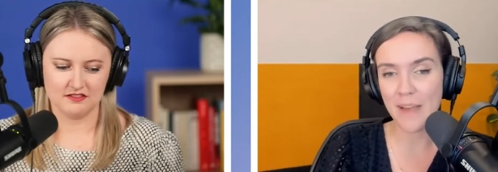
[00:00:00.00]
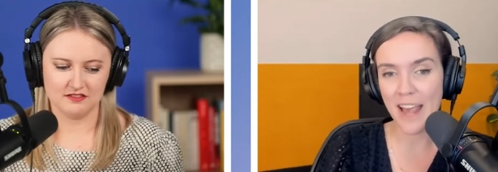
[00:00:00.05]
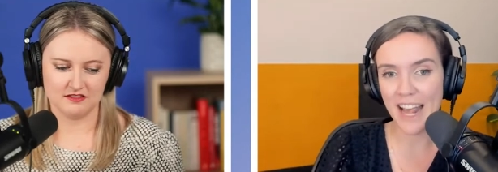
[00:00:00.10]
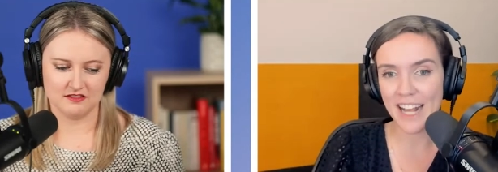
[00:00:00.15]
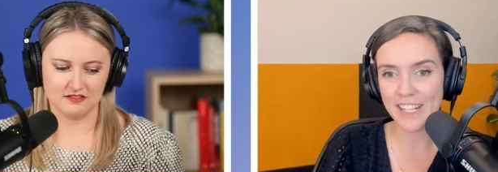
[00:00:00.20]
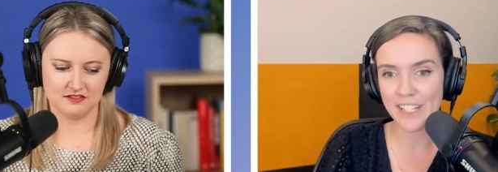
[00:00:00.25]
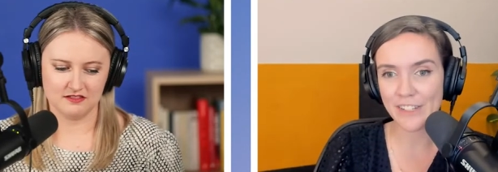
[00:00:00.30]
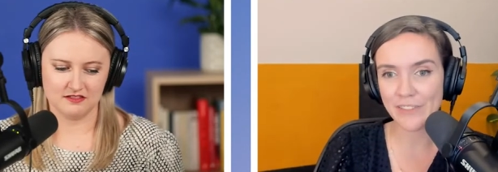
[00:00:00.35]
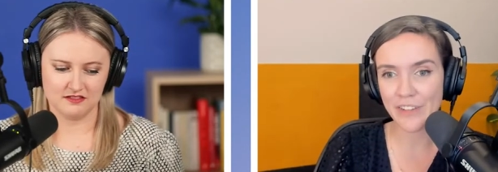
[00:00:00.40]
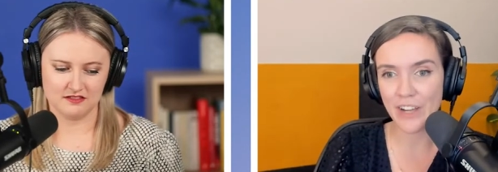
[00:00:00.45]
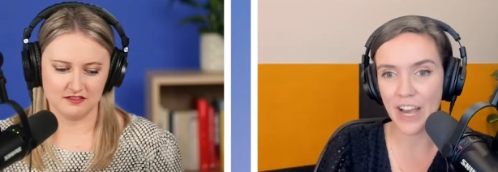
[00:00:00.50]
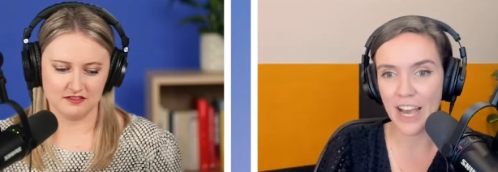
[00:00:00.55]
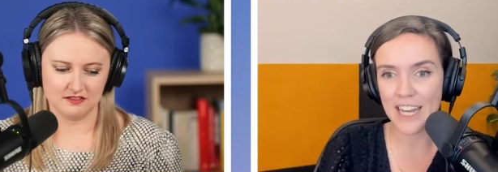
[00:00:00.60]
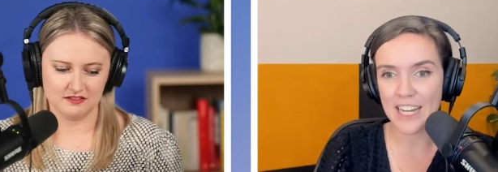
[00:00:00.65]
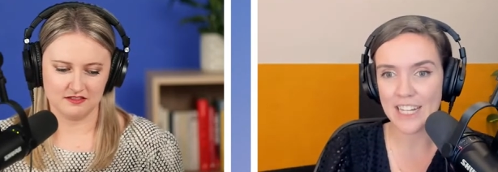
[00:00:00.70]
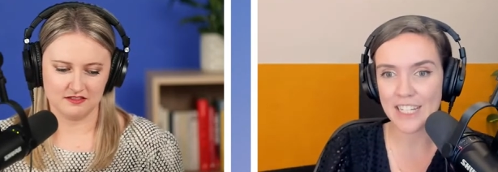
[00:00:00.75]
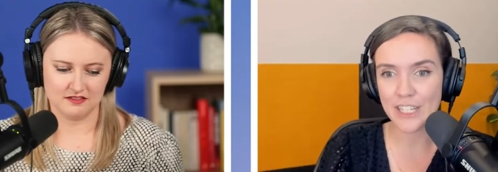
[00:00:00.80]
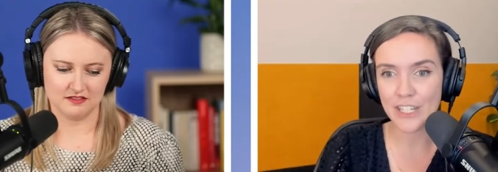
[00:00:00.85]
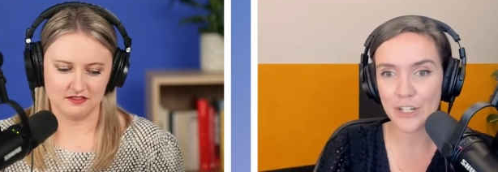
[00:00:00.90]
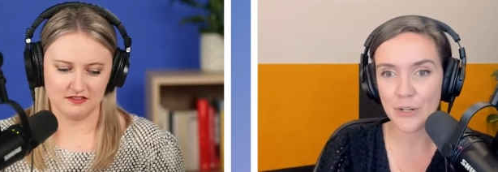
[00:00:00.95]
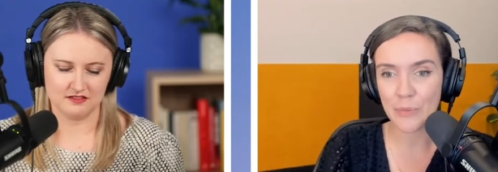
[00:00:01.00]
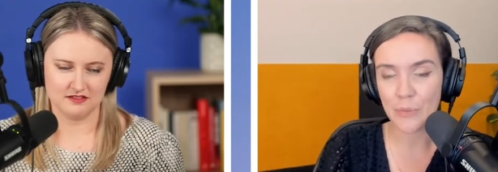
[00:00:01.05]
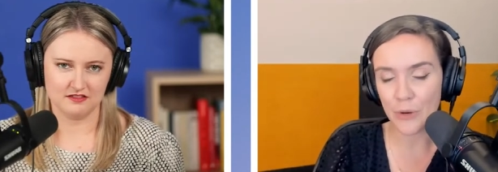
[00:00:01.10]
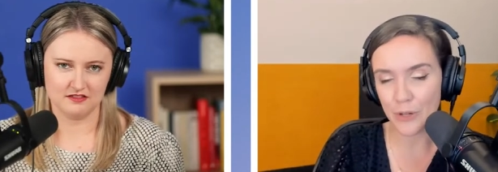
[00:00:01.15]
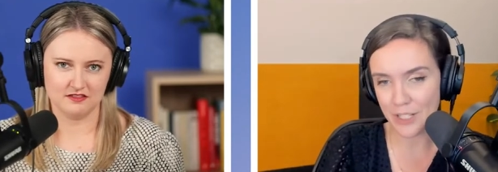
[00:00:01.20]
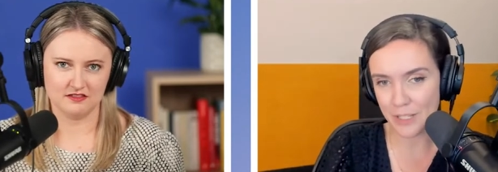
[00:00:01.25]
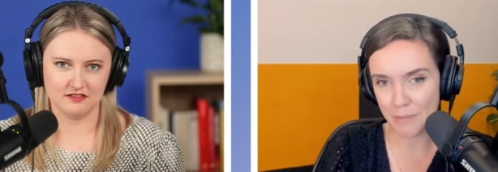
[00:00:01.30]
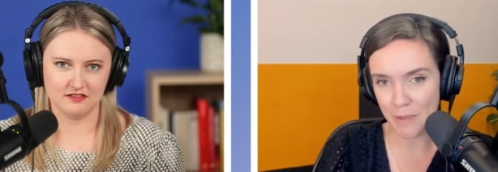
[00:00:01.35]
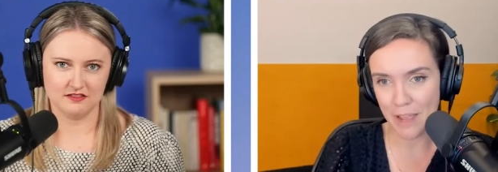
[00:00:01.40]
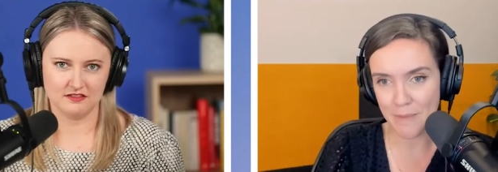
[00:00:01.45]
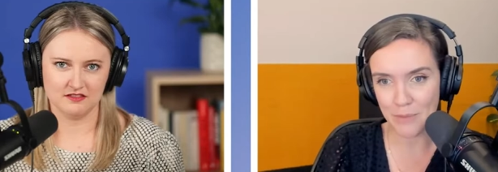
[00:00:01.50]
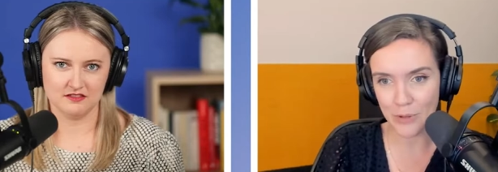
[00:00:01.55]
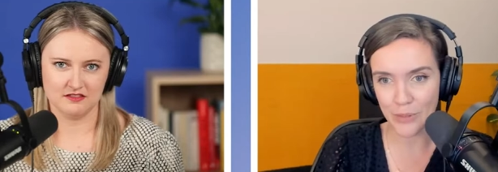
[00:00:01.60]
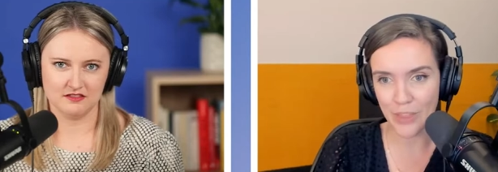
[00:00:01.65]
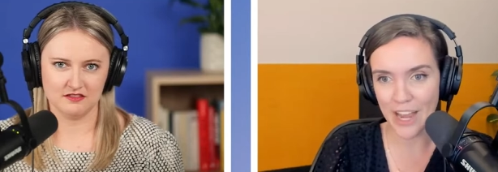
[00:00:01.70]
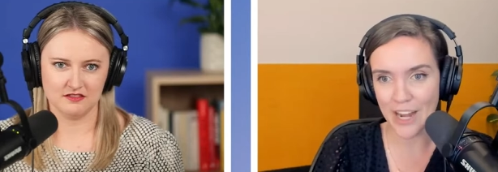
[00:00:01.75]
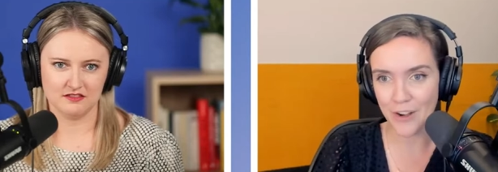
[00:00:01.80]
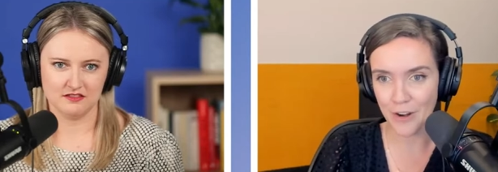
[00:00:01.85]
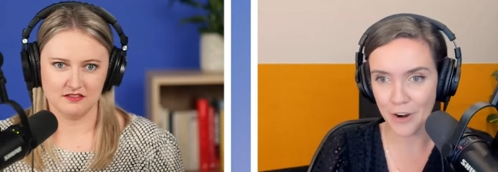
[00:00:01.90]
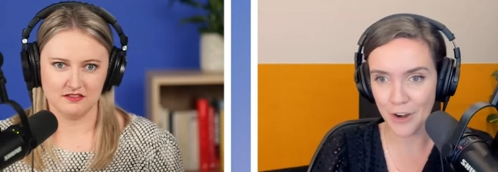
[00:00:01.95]
Speaker 1: acts of kindness towards people
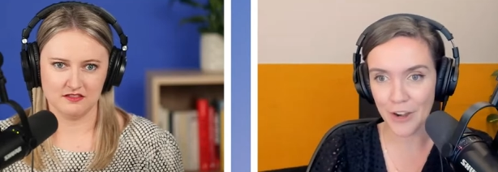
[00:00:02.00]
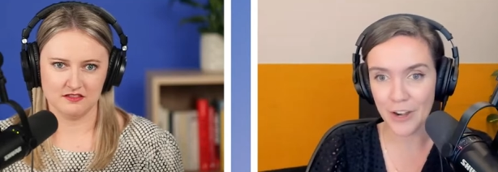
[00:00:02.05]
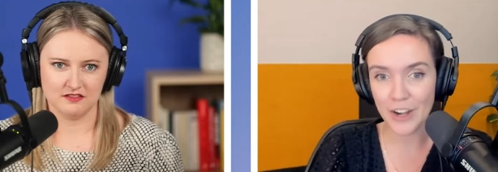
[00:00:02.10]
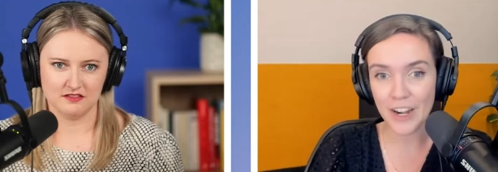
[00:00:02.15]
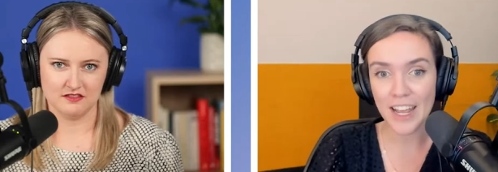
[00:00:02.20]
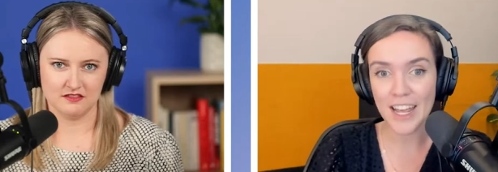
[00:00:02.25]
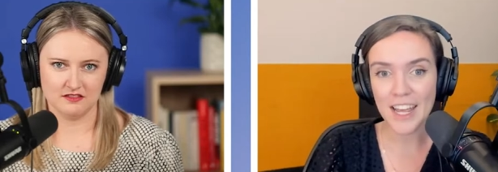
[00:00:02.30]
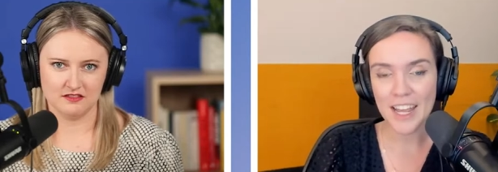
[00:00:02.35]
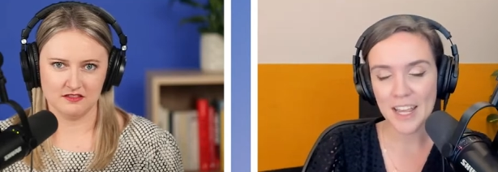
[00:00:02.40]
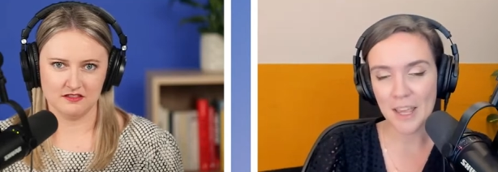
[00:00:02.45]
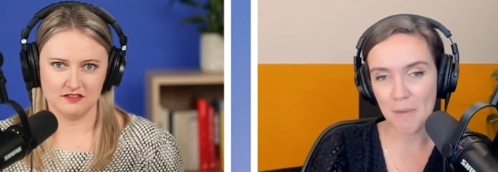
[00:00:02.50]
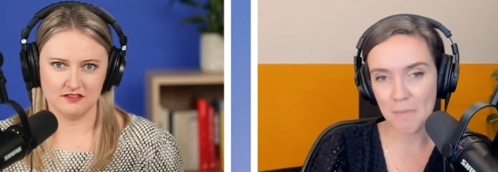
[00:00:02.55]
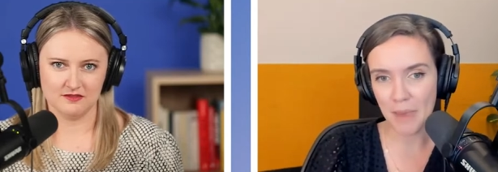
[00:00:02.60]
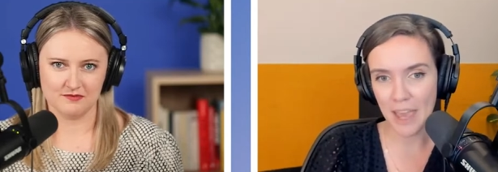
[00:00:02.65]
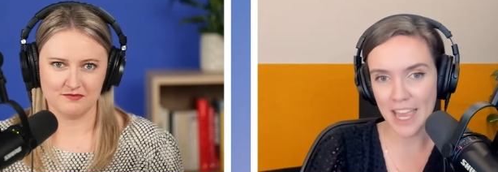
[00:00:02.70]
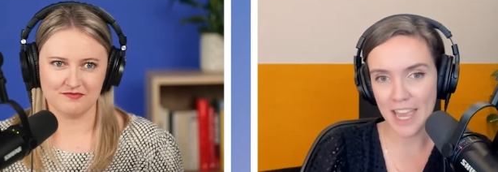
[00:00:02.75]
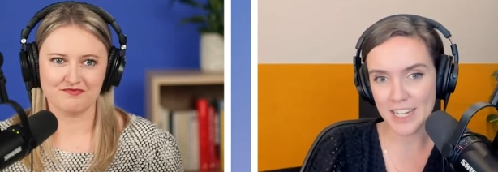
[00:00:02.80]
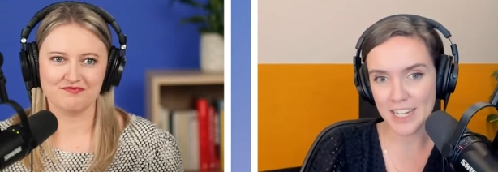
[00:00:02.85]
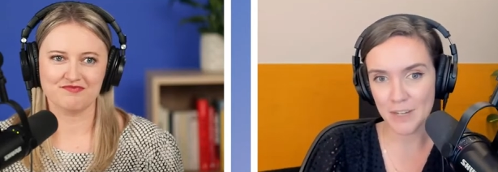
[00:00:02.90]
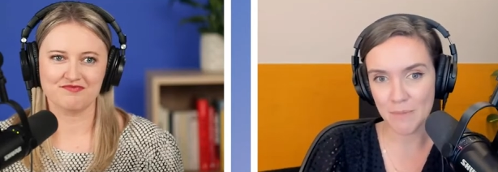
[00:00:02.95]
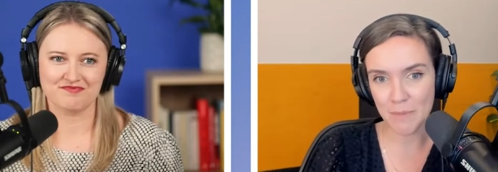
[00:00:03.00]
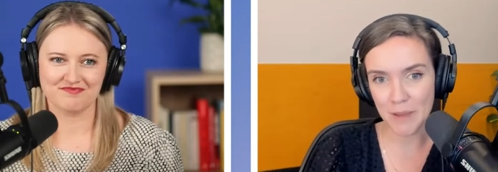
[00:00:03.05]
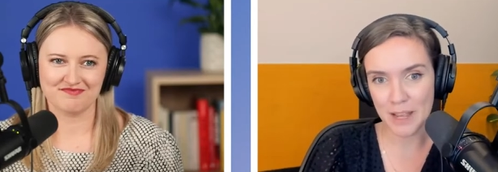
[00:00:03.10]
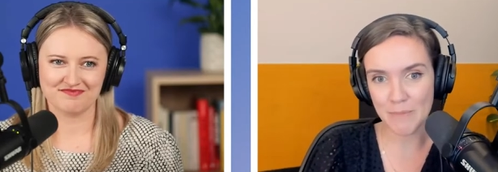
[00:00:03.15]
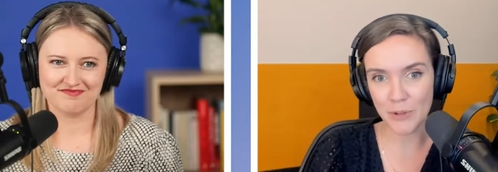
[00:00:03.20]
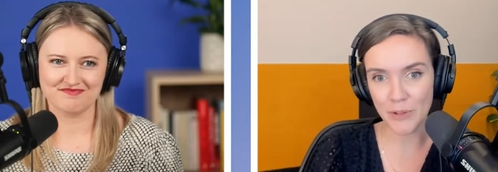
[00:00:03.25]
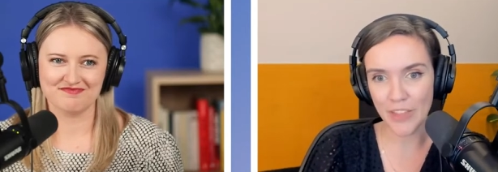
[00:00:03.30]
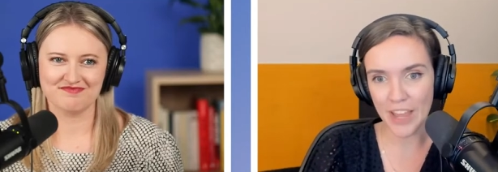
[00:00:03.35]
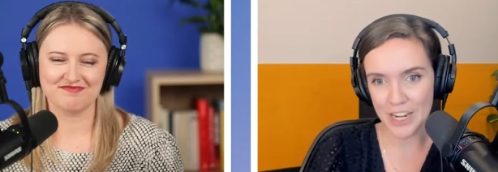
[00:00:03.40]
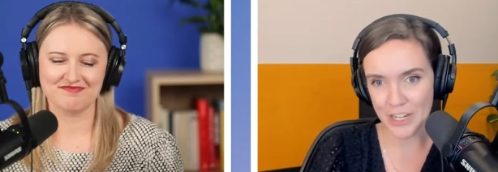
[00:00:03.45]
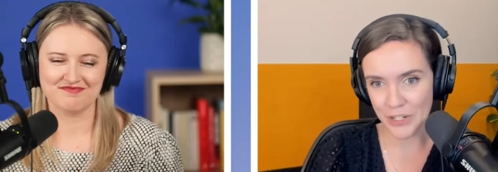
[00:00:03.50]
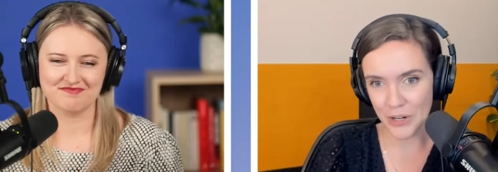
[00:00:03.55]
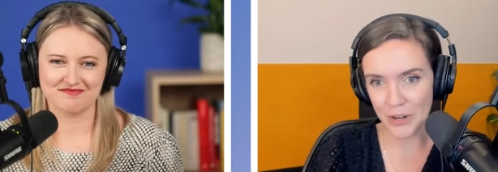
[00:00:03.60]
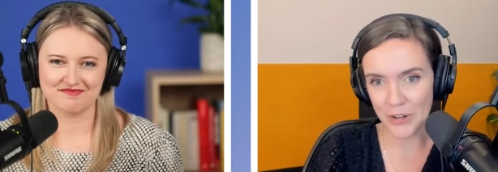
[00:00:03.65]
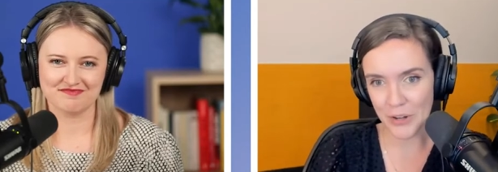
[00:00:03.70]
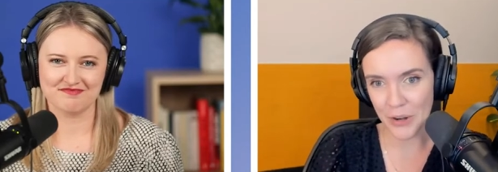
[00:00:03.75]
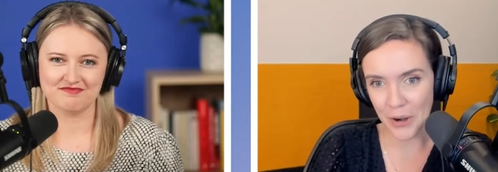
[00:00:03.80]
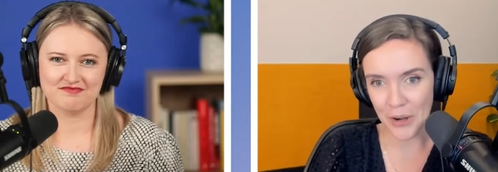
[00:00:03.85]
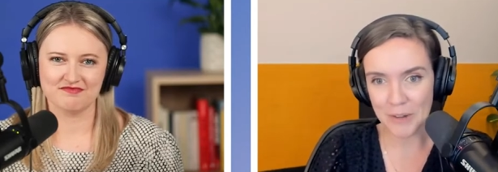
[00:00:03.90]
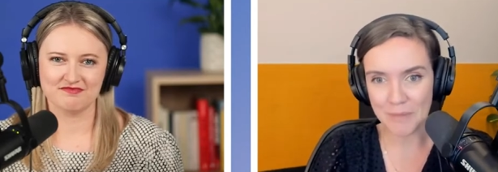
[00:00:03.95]
they know compared to people they
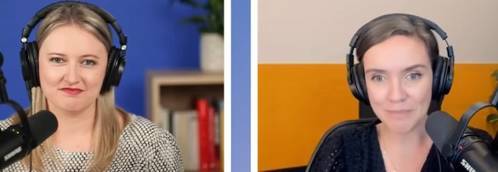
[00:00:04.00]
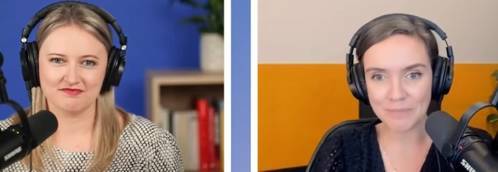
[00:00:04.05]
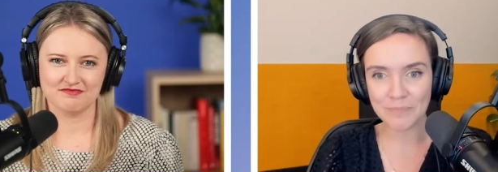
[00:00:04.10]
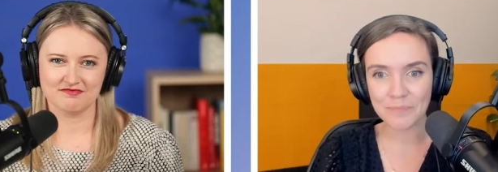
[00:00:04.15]
don't know.